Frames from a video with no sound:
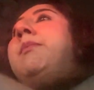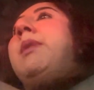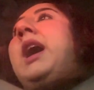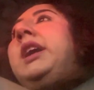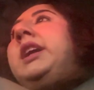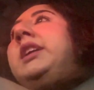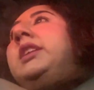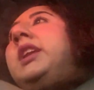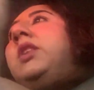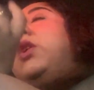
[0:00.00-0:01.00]
back, and
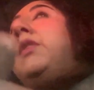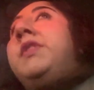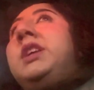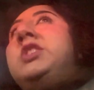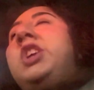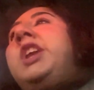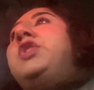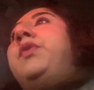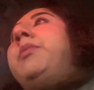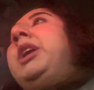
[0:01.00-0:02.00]
then a lot of things
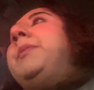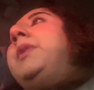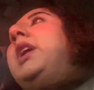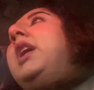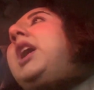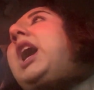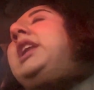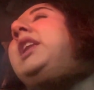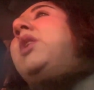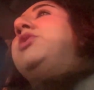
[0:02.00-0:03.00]
changed for me.
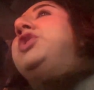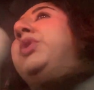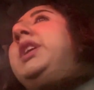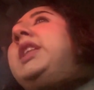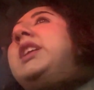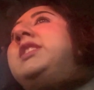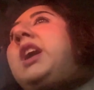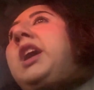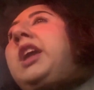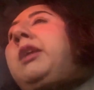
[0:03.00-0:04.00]
And now during that
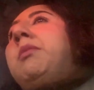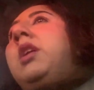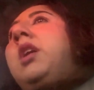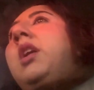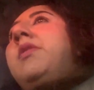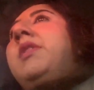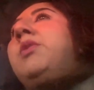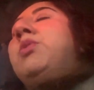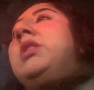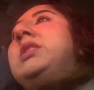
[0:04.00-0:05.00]
time, there
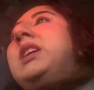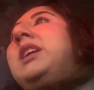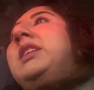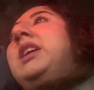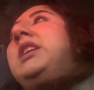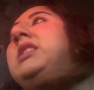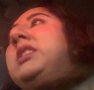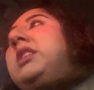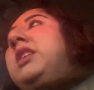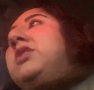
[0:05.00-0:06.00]
was an
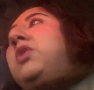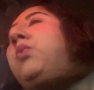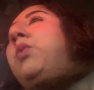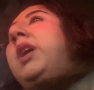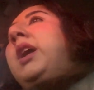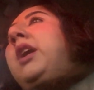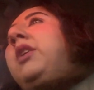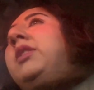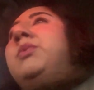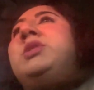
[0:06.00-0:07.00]
incident
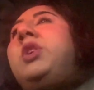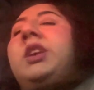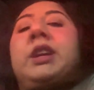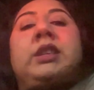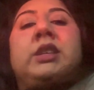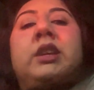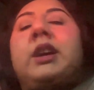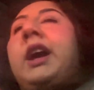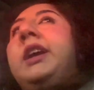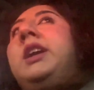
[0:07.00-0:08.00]
where, it was not an incident,
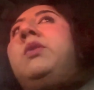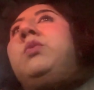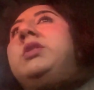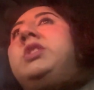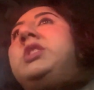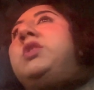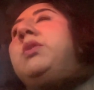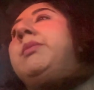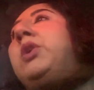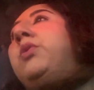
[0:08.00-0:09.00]
I was just
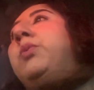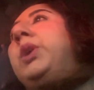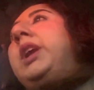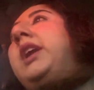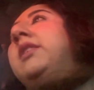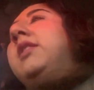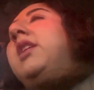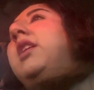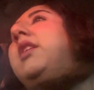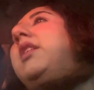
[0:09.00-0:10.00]
doing my own work, and
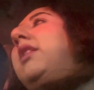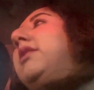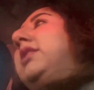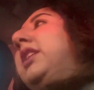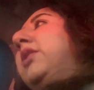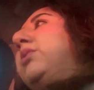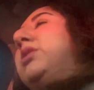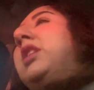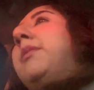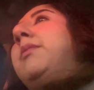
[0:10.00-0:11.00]
you know,
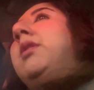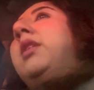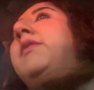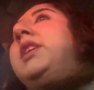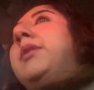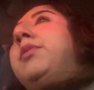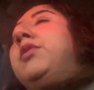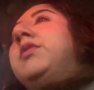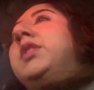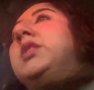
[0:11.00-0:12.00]
some of the
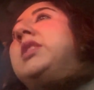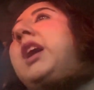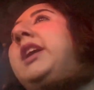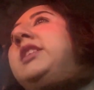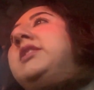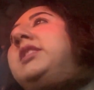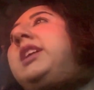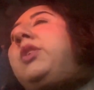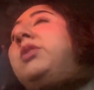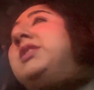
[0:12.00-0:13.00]
approvals I didn't
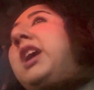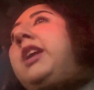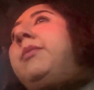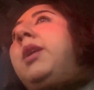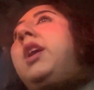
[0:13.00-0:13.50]
get on time,